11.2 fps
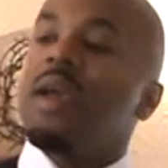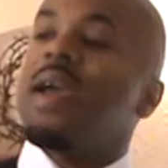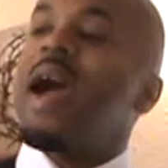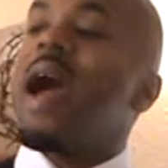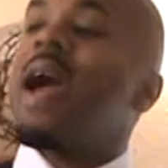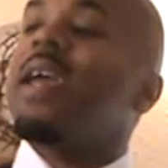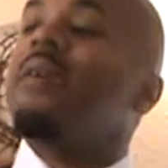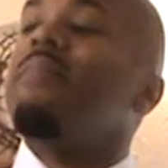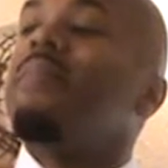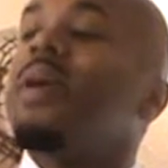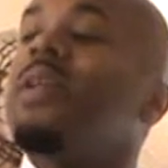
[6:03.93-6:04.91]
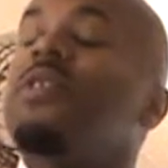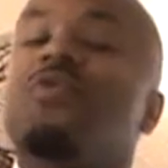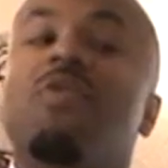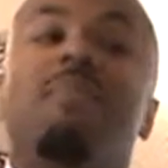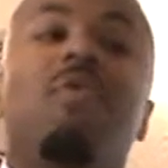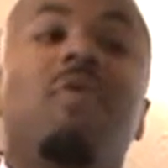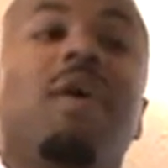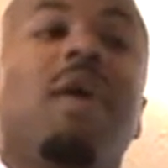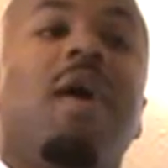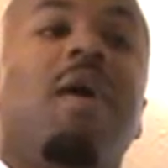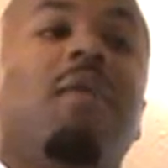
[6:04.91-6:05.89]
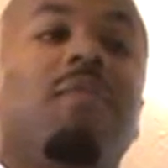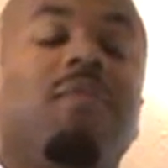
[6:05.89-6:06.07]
God can mend your broken heart.